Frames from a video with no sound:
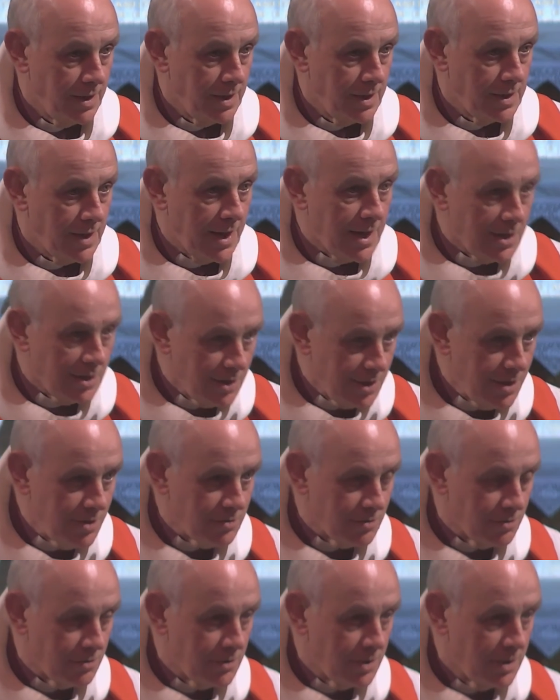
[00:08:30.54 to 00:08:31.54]
In you,
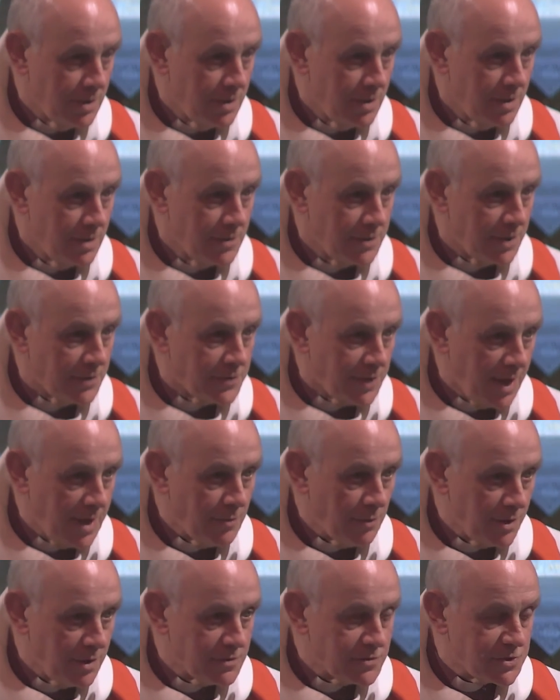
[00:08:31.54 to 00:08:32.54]
that they will
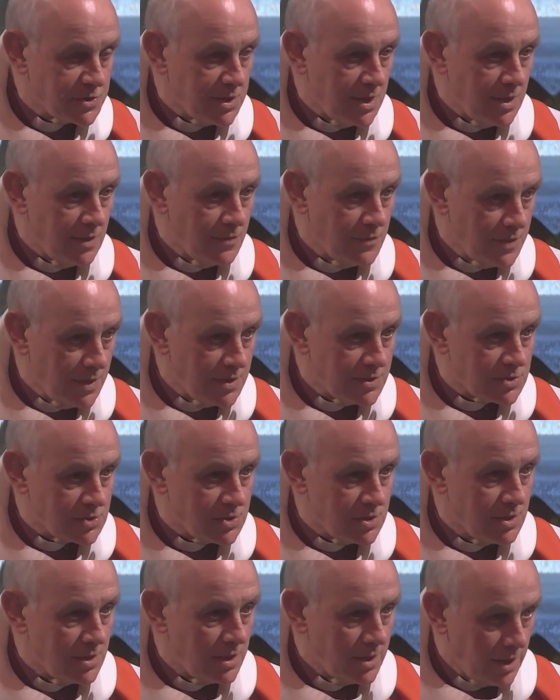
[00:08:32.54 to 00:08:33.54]
have seen this
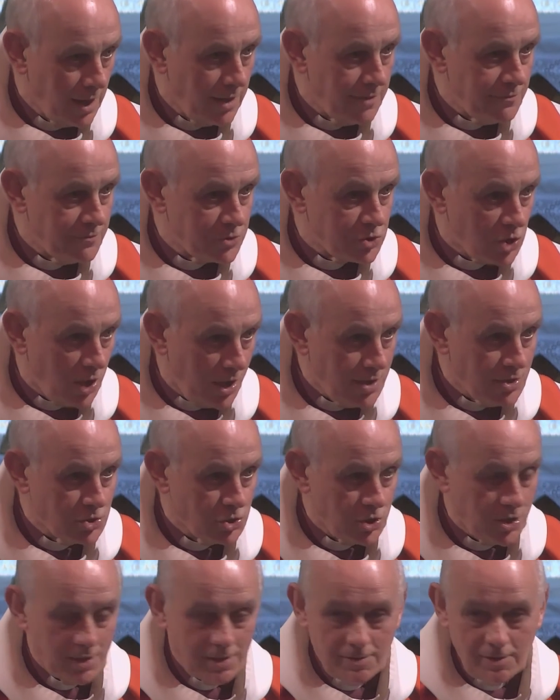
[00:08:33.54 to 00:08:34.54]
life
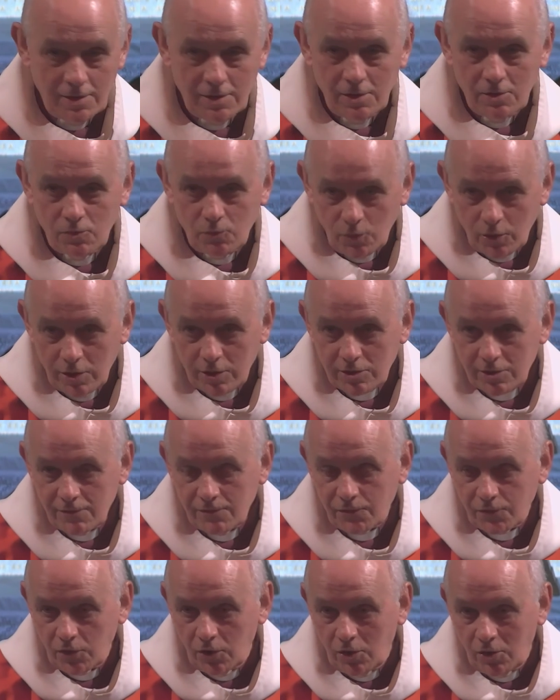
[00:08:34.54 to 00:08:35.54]
changing work of
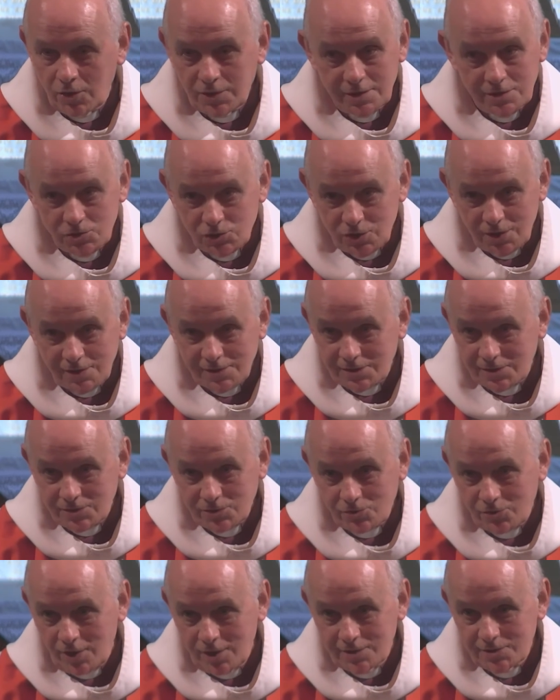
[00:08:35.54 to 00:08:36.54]
God in Jesus
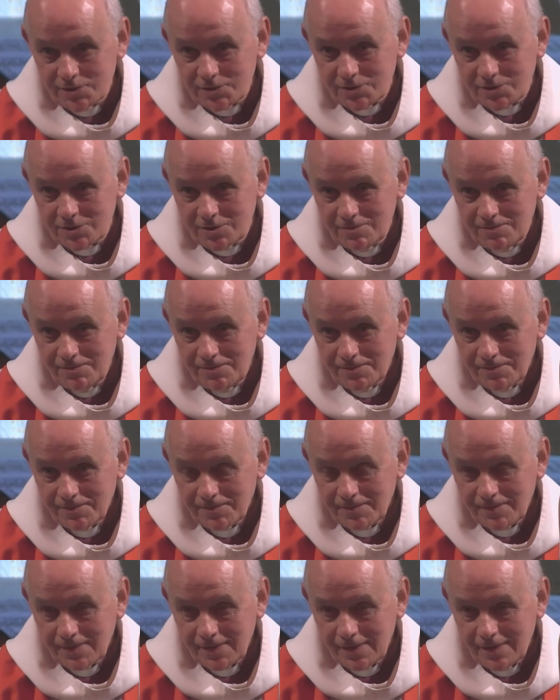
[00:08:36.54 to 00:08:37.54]
Christ.
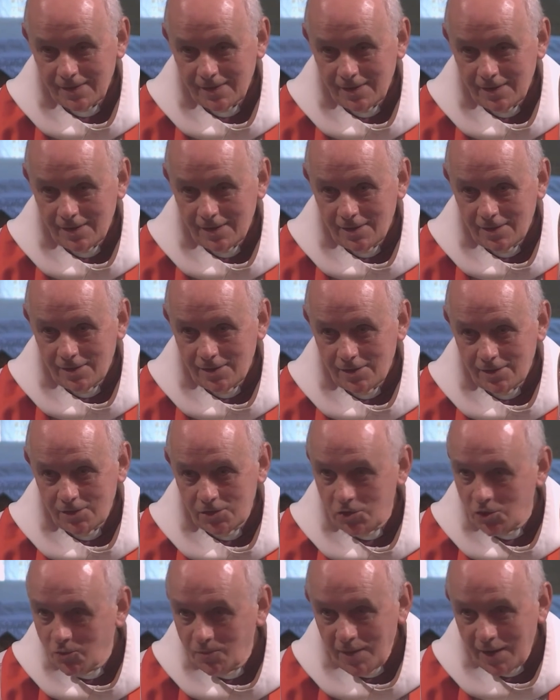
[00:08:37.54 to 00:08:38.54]
You
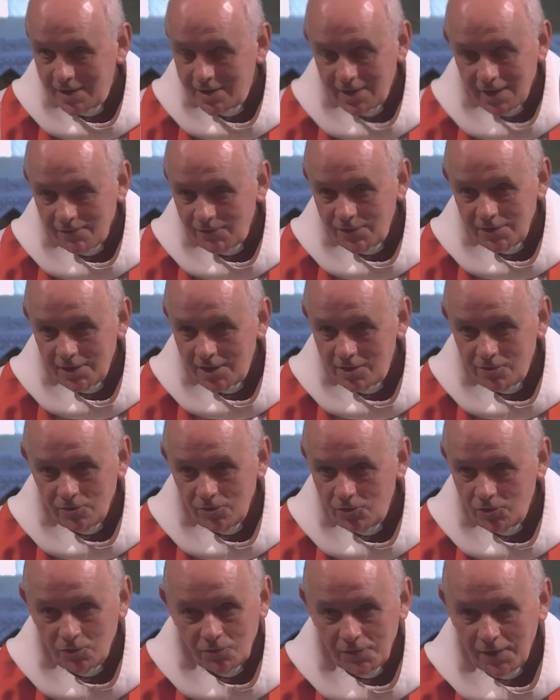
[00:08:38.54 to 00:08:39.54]
may never know
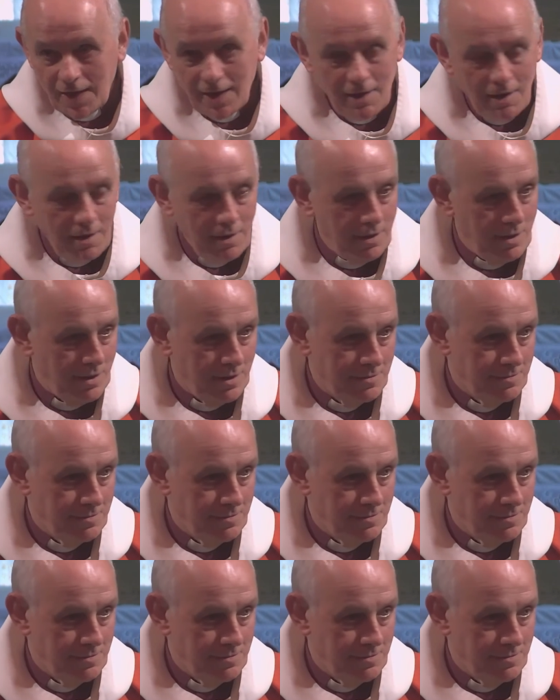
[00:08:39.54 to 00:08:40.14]
who they are,